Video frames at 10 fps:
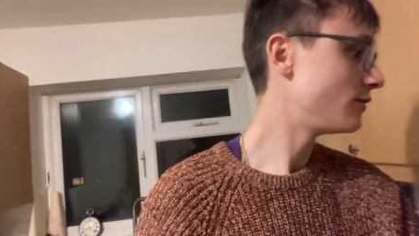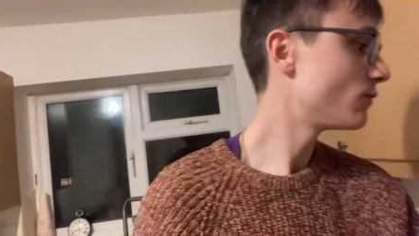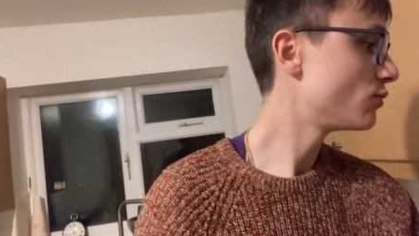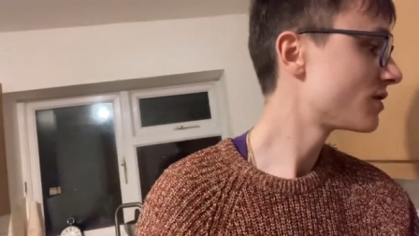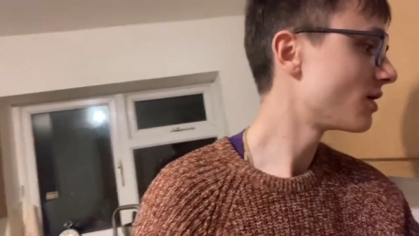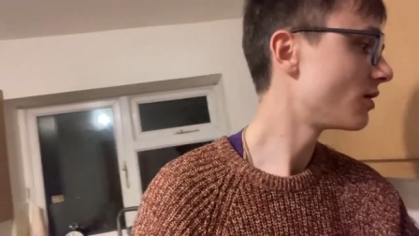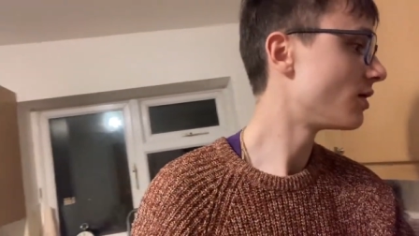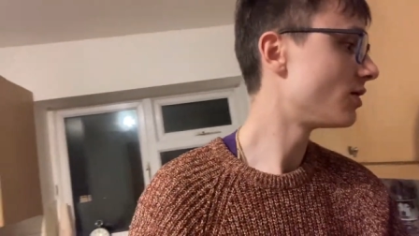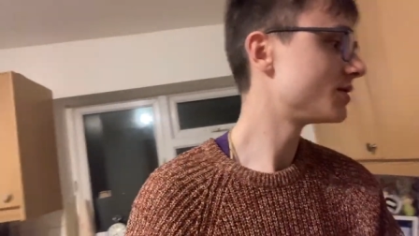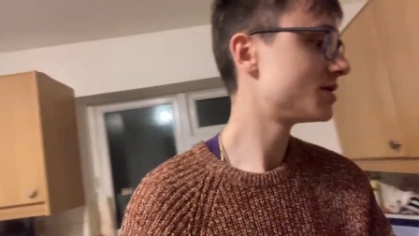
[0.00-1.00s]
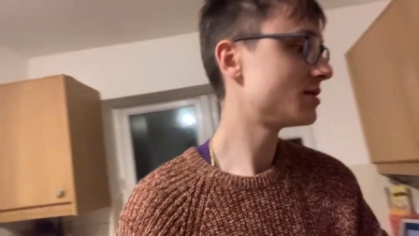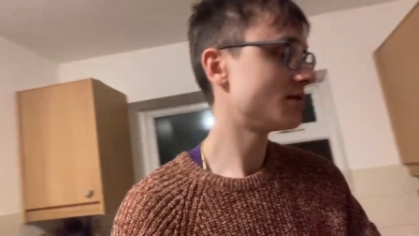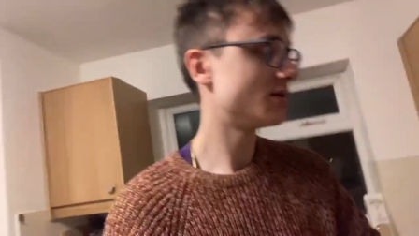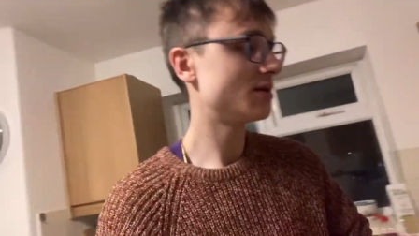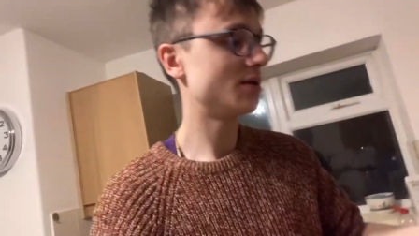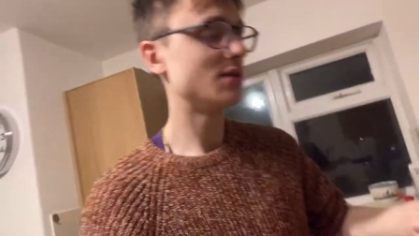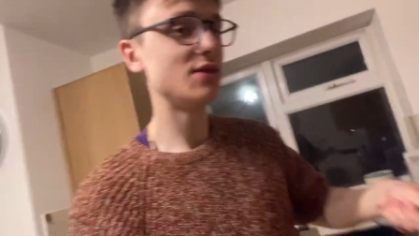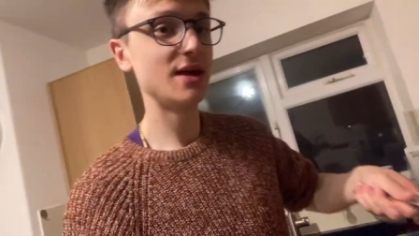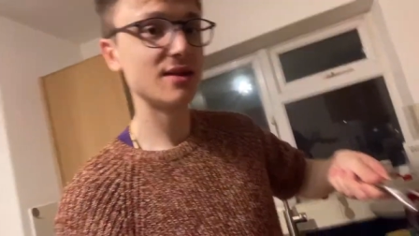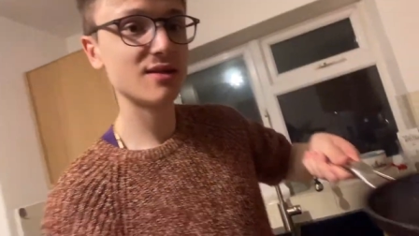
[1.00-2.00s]
you've also got
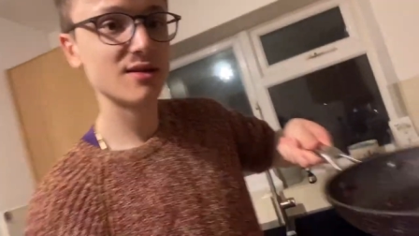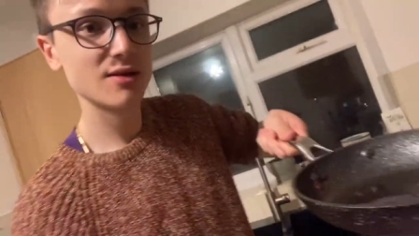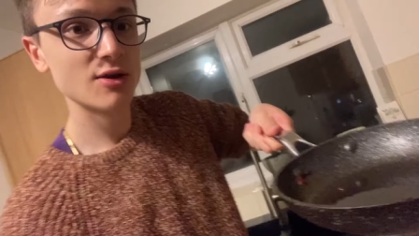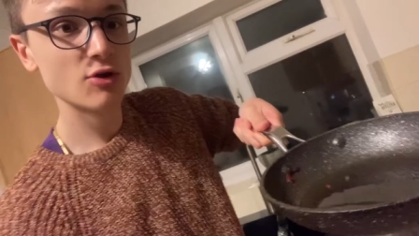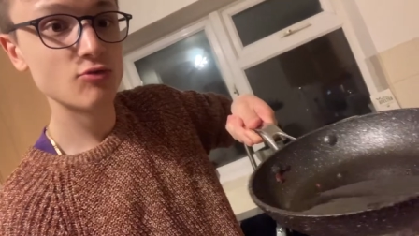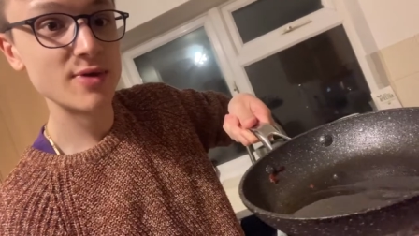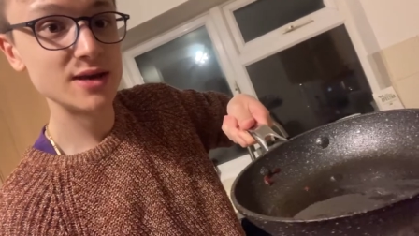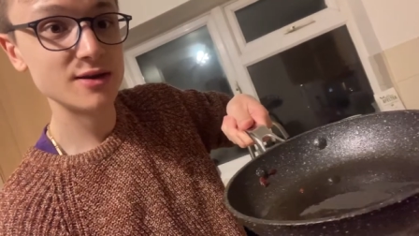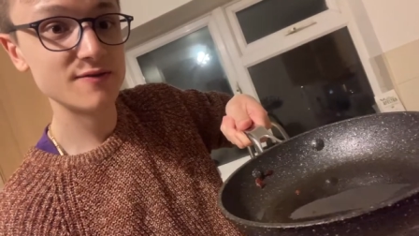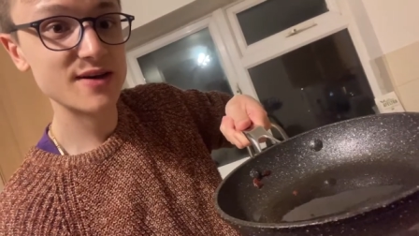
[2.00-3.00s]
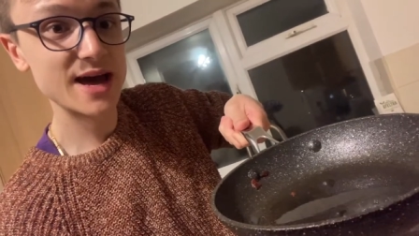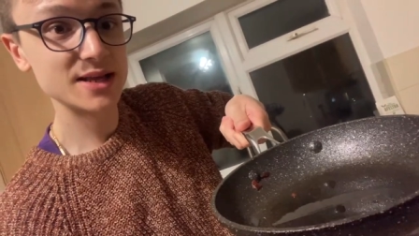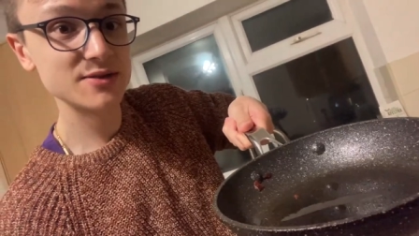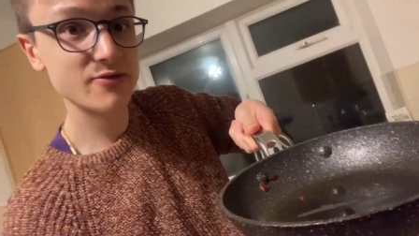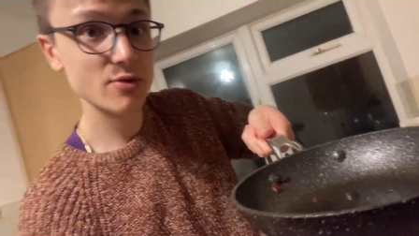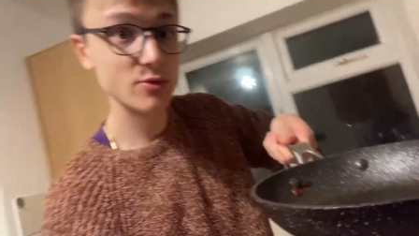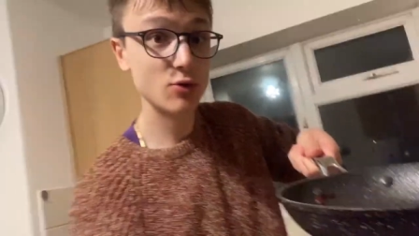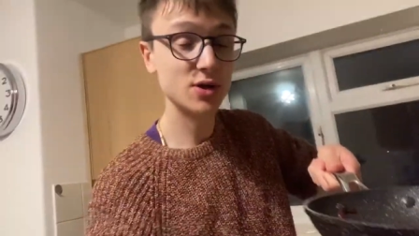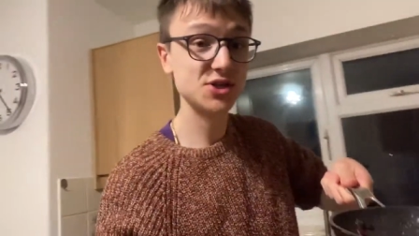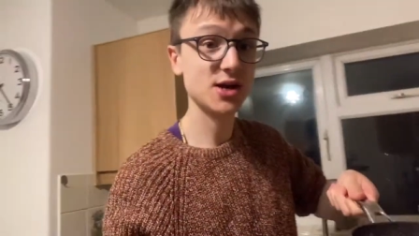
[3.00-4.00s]
this rendered fat from the
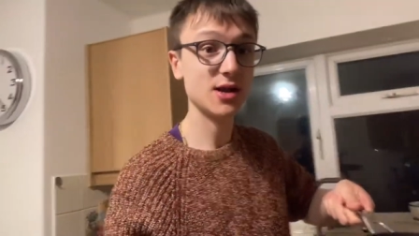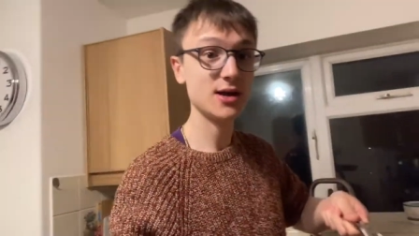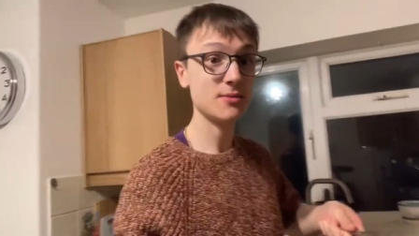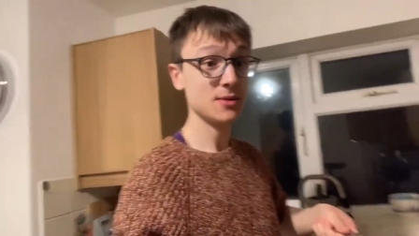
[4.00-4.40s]
guanciale.